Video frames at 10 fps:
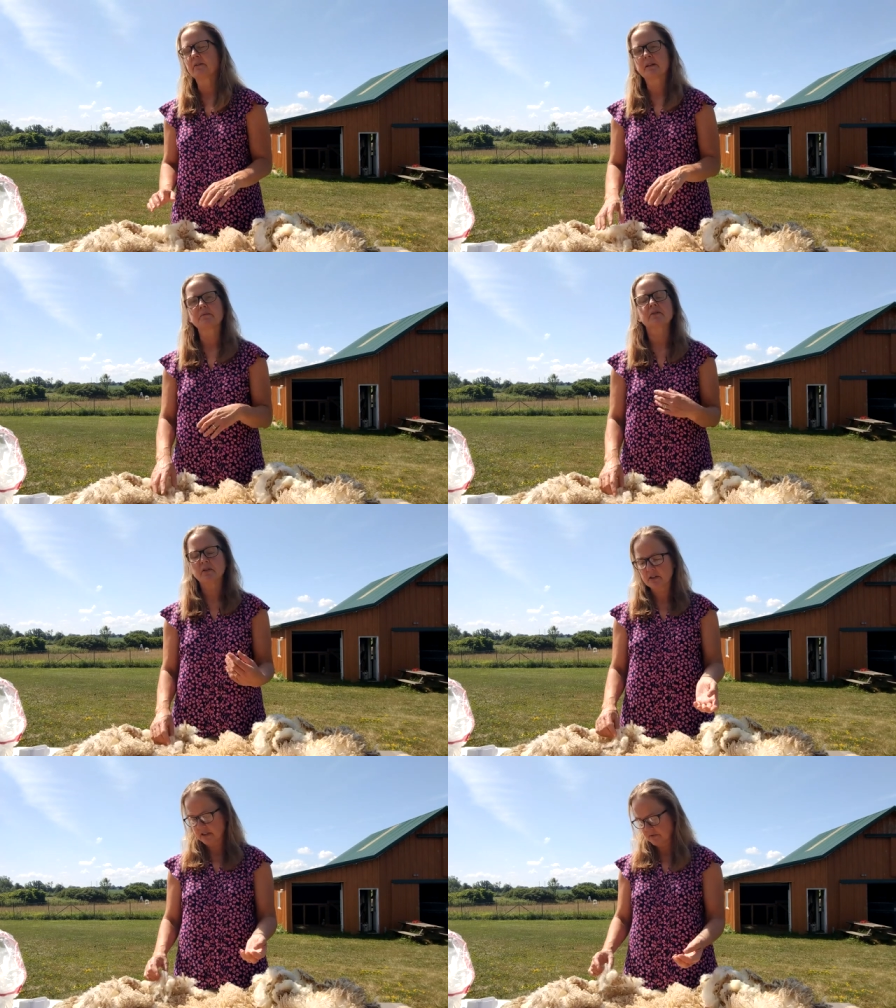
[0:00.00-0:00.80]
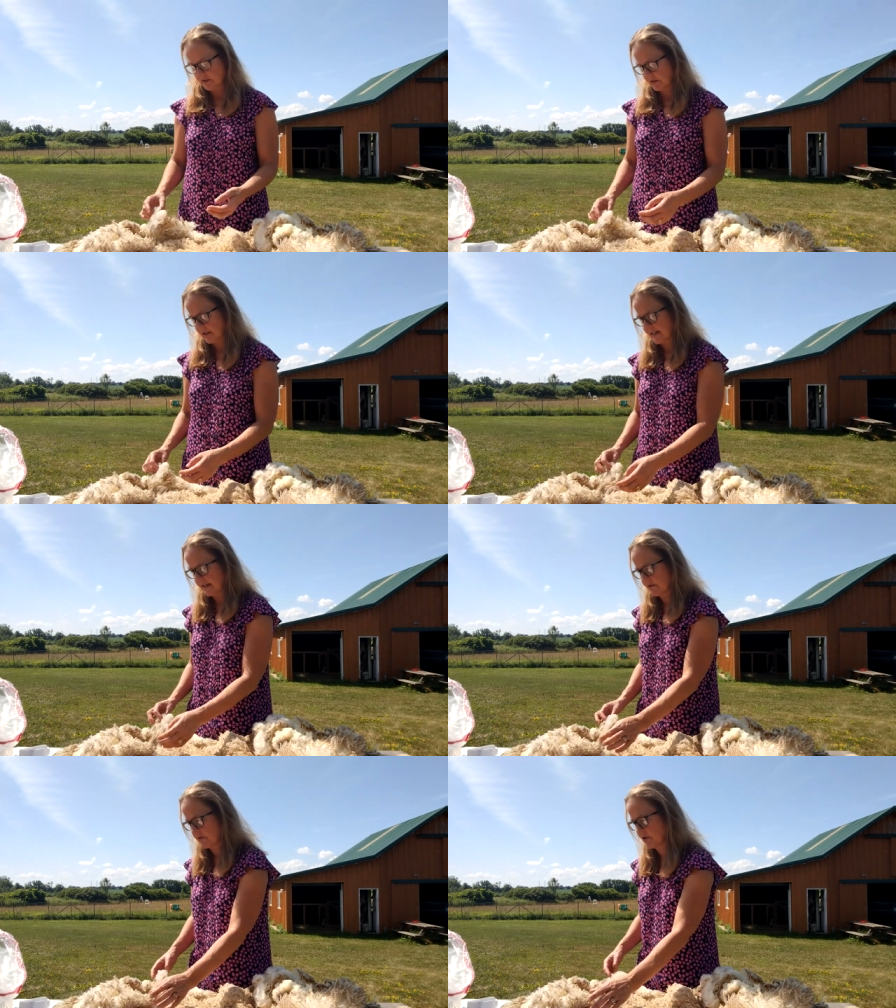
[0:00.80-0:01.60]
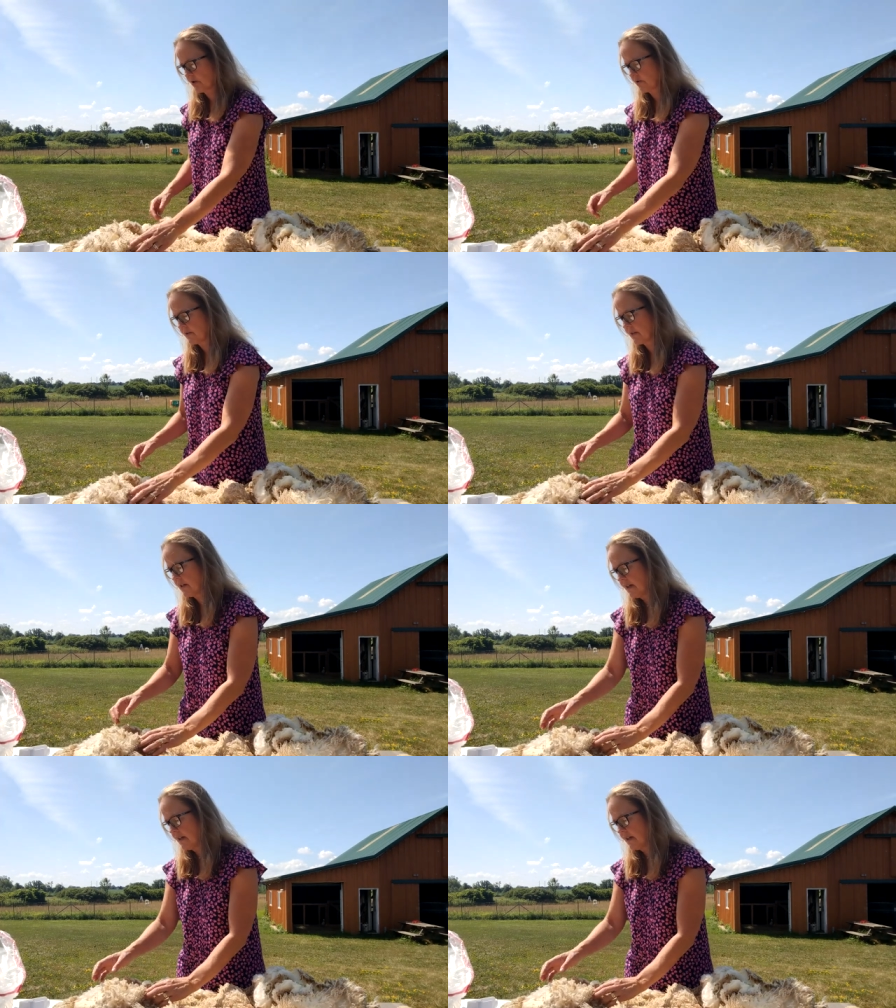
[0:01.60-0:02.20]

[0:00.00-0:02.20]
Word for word: when I'm skirting for clients or shows,